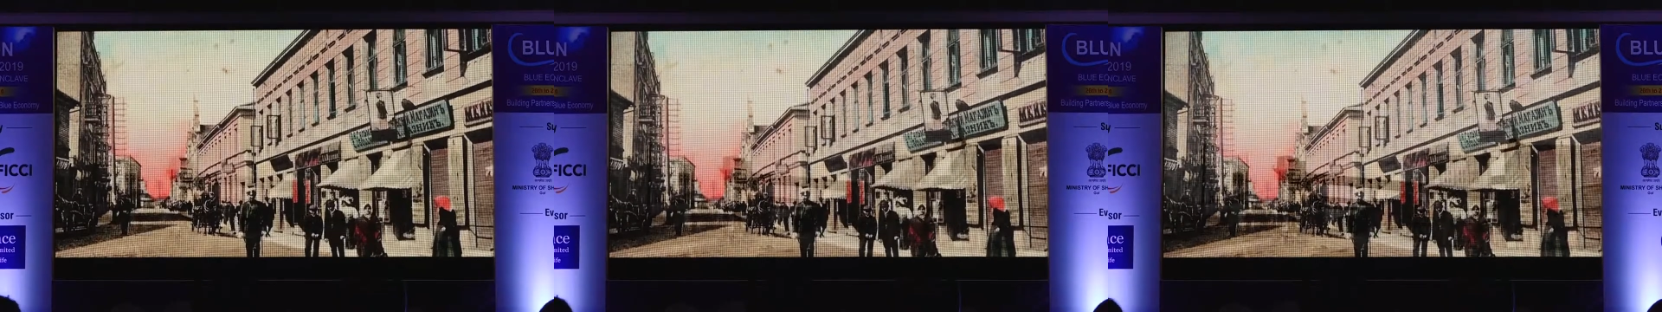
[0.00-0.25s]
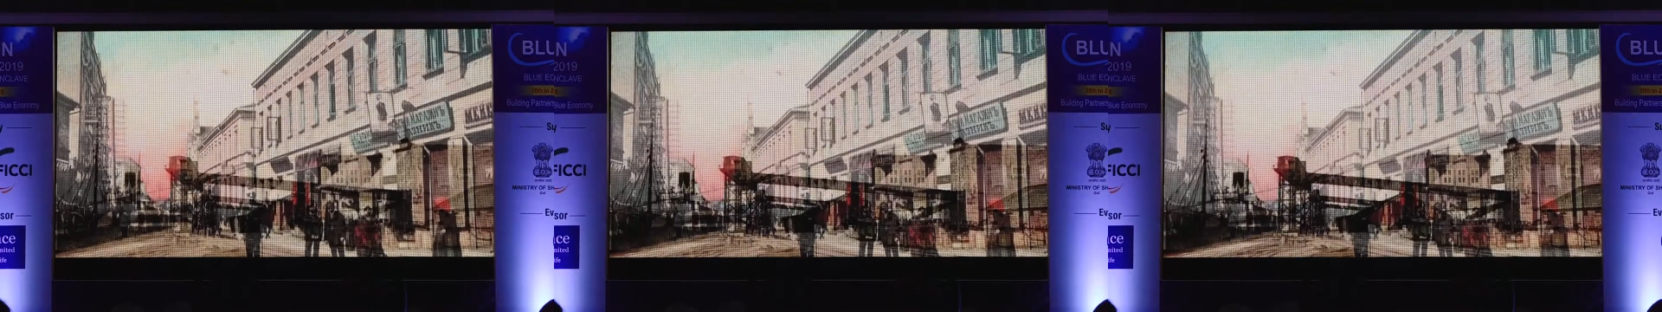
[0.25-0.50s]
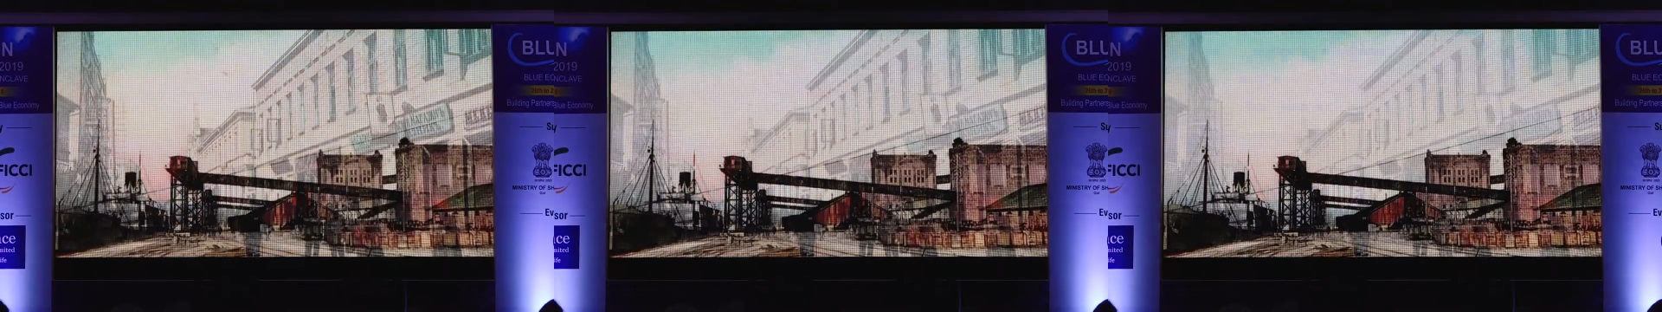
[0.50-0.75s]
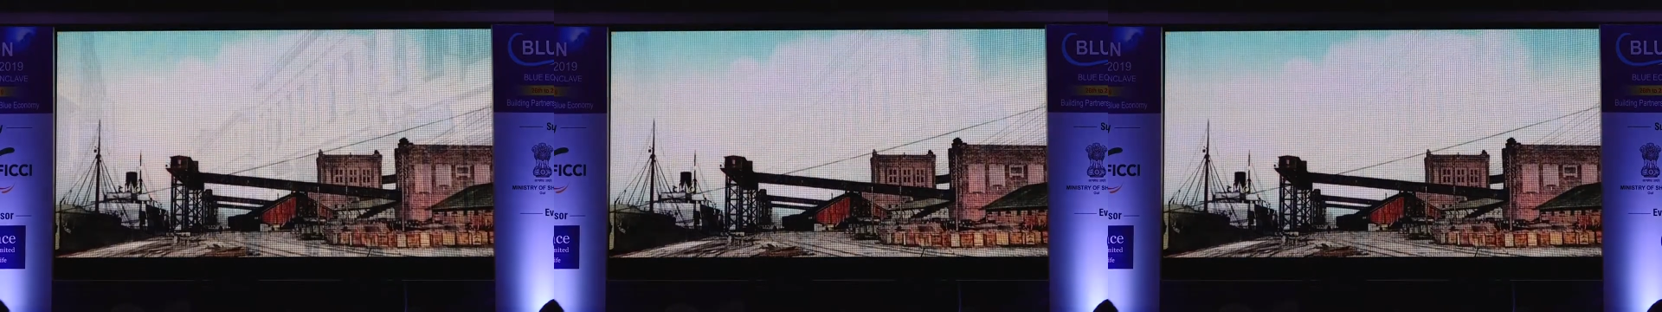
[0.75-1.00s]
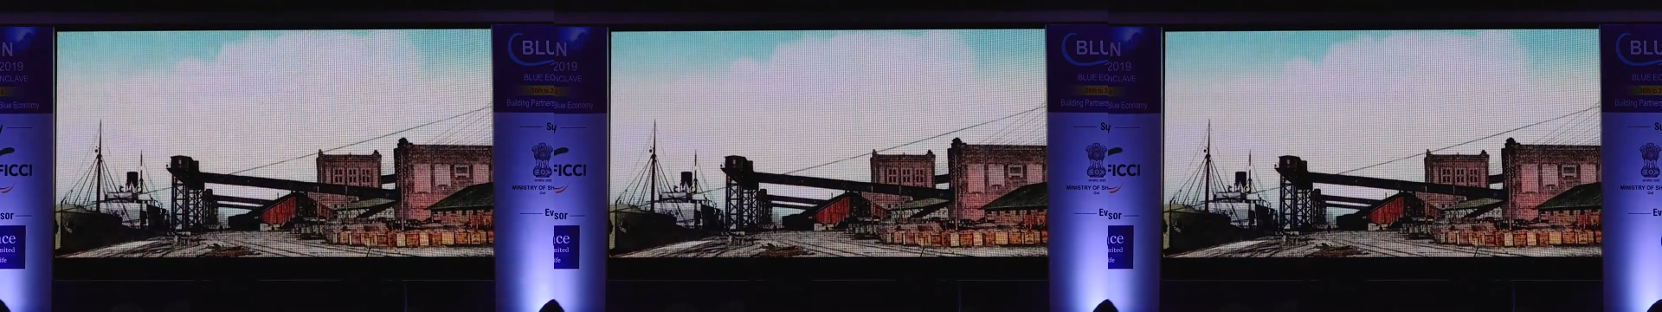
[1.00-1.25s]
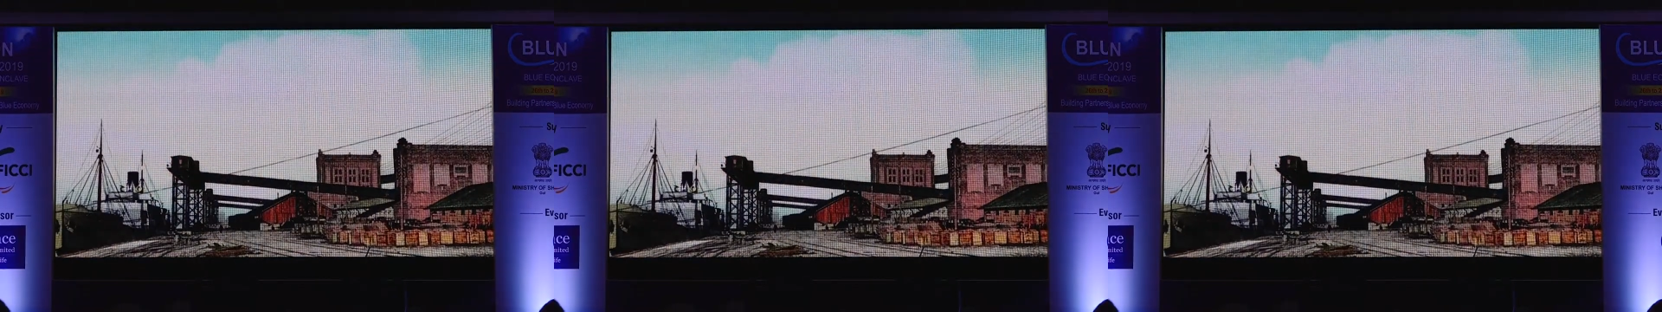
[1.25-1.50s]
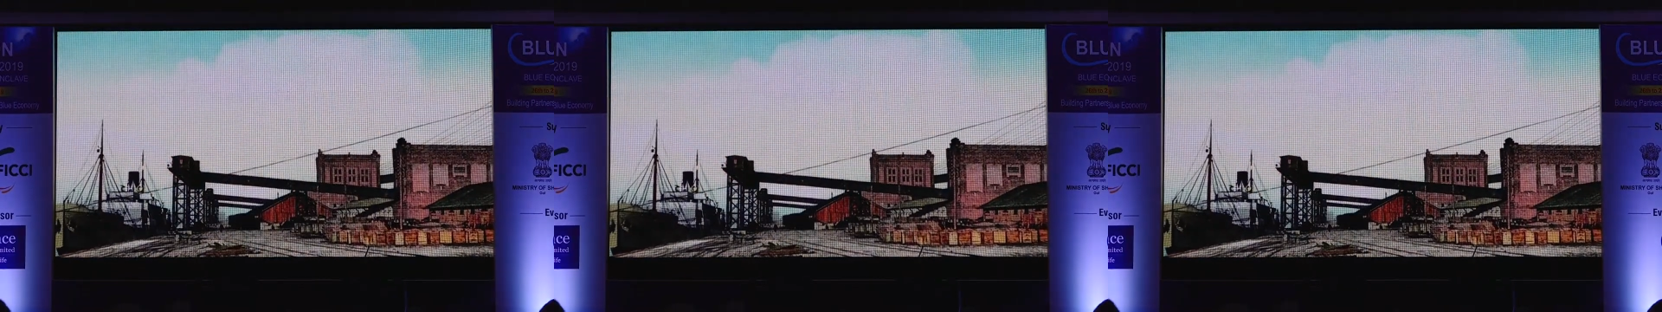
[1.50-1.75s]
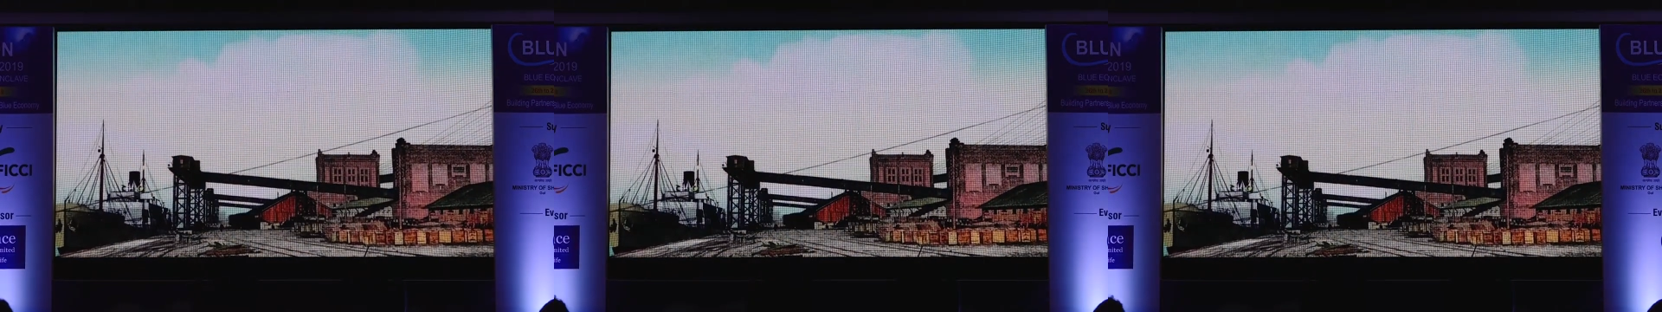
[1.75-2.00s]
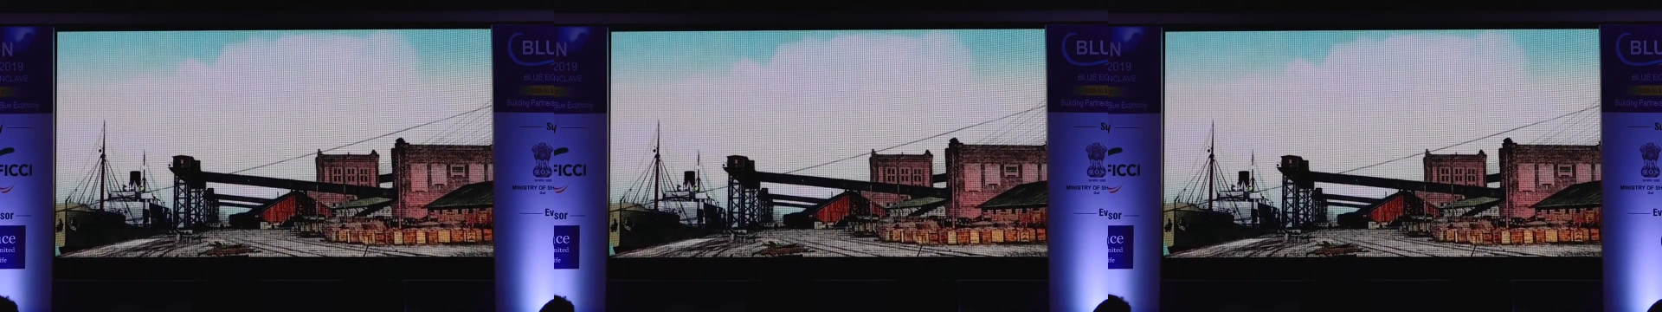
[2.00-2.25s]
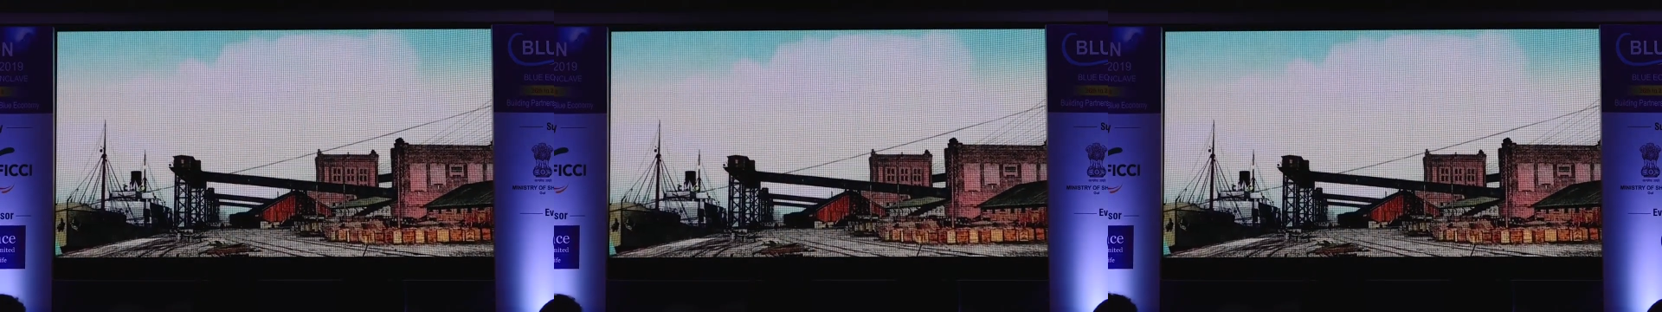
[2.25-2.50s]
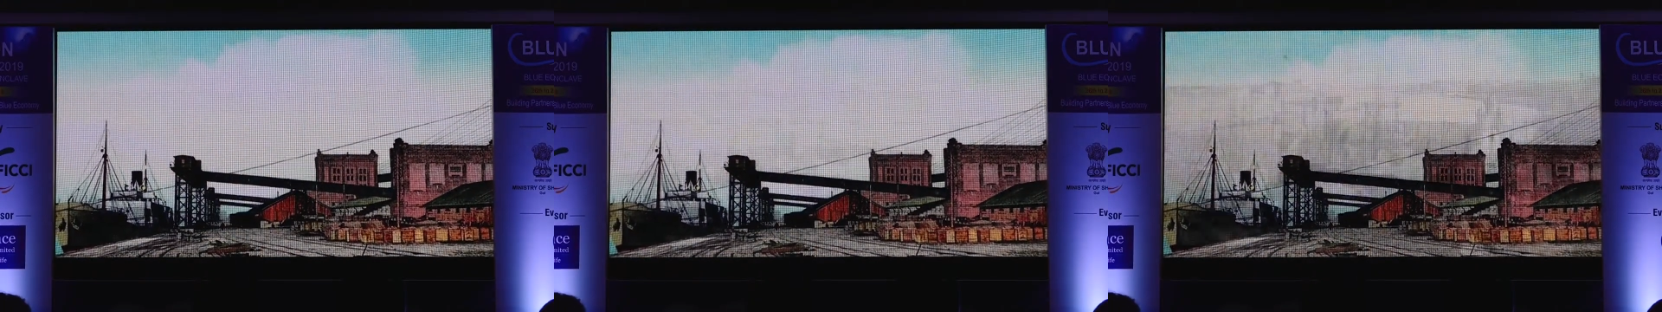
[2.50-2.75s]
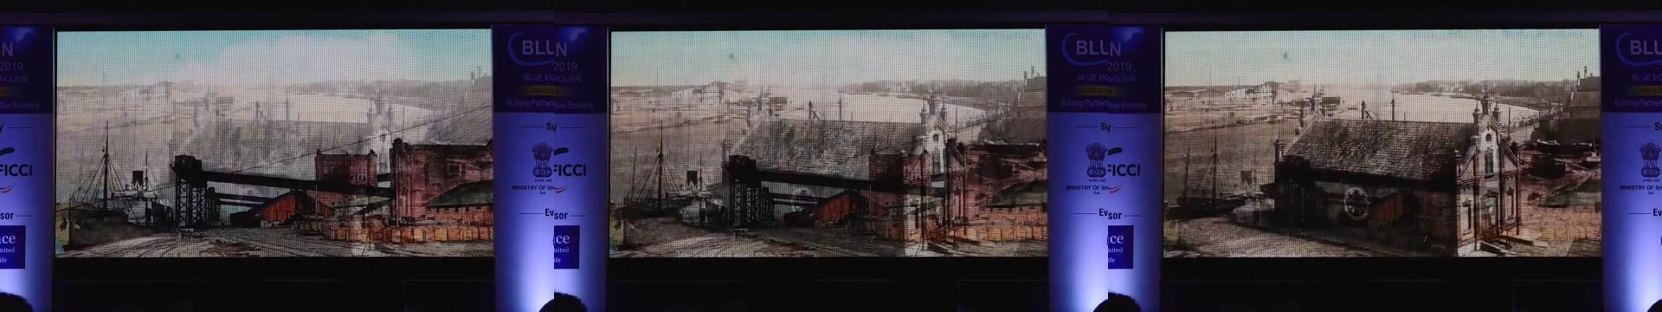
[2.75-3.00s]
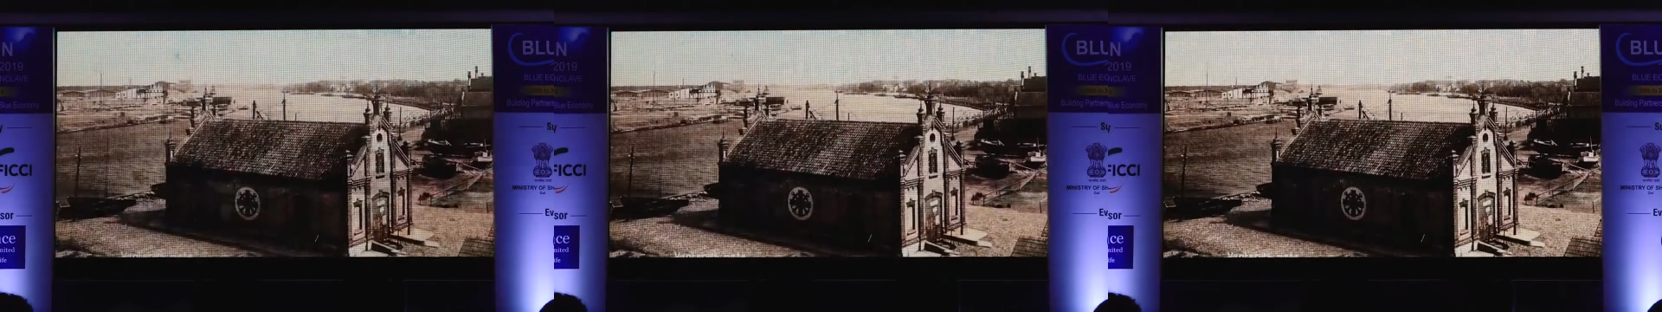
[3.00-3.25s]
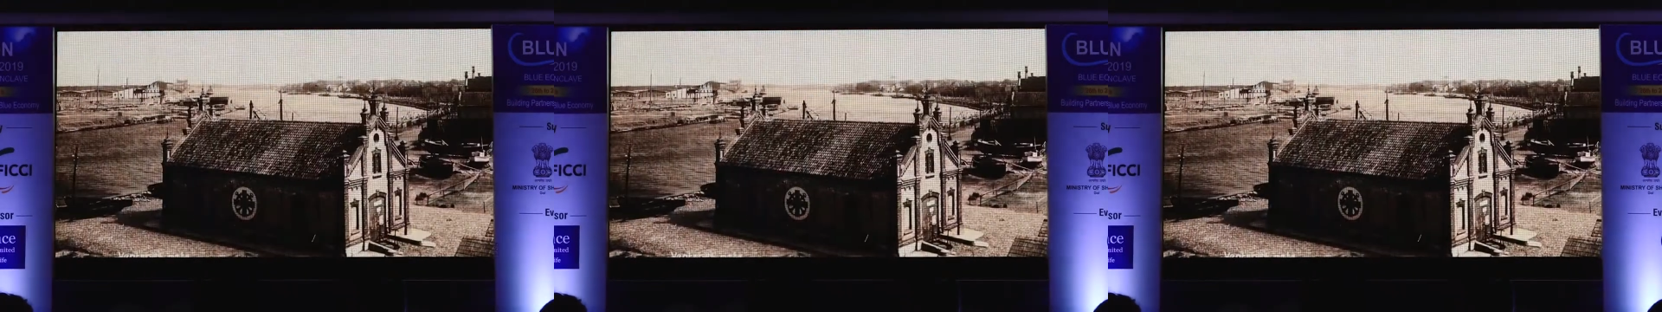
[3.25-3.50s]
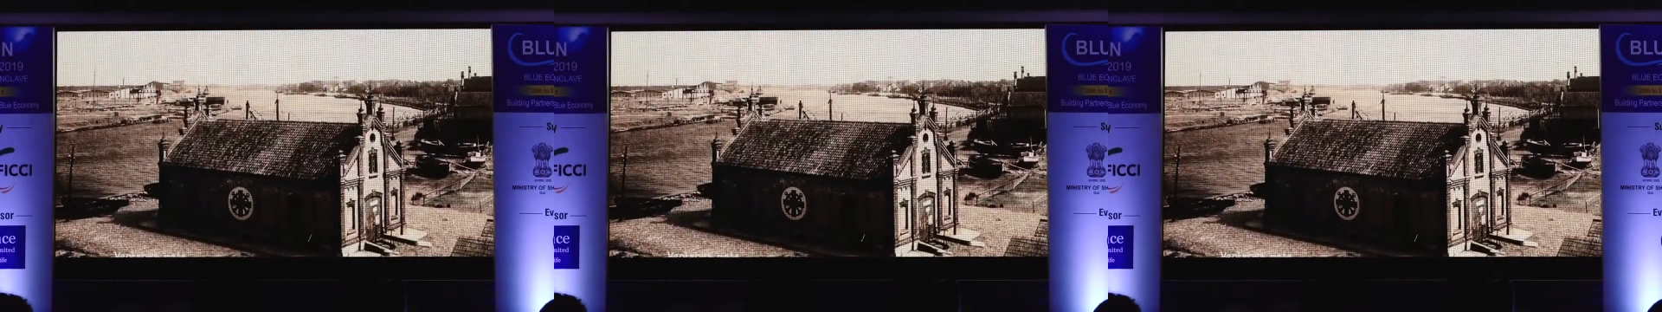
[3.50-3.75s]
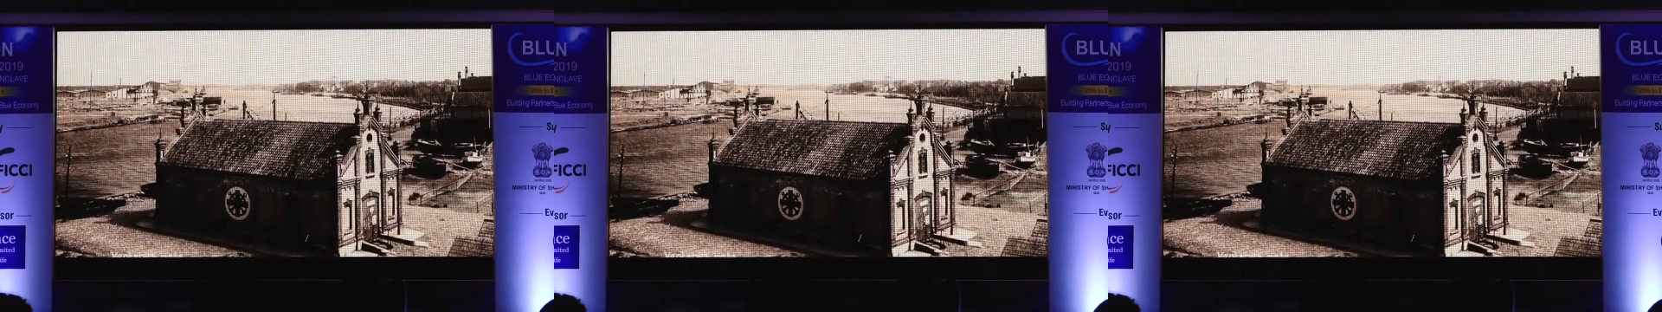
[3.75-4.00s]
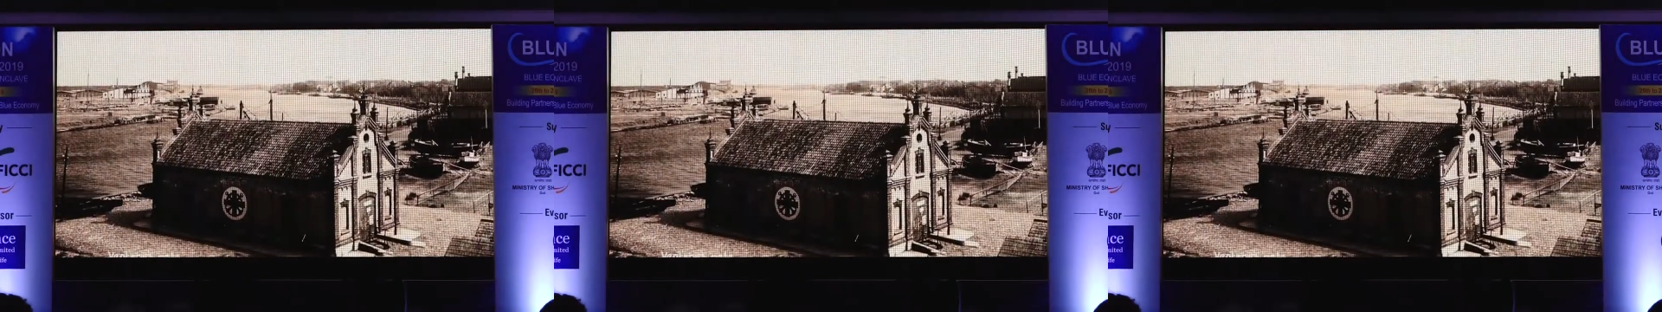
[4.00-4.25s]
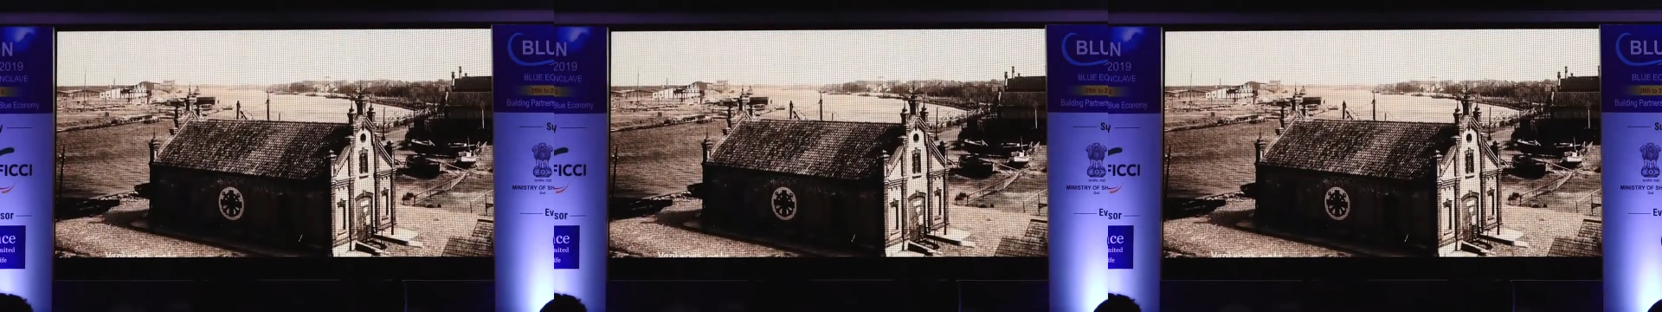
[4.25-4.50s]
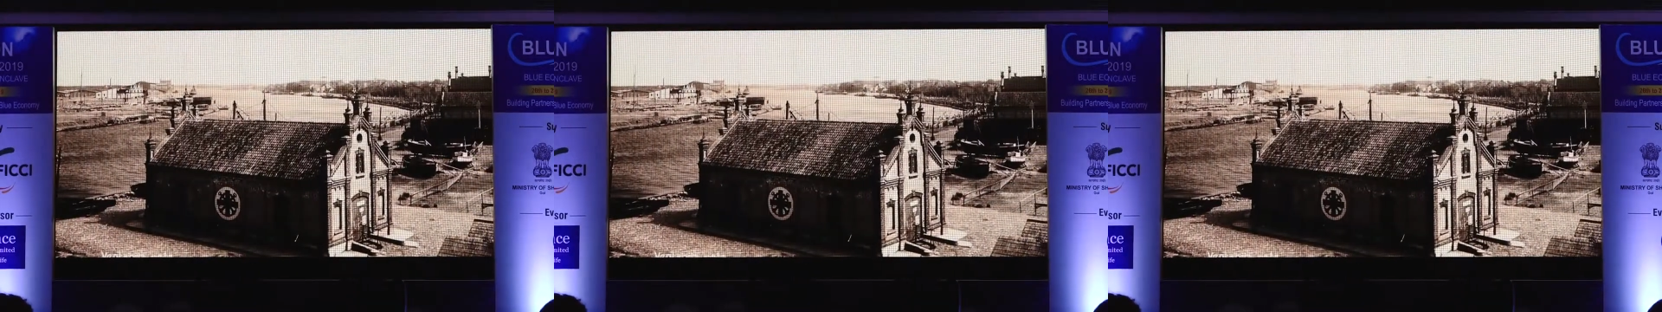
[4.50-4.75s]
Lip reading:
Nobody's mouth can be seen.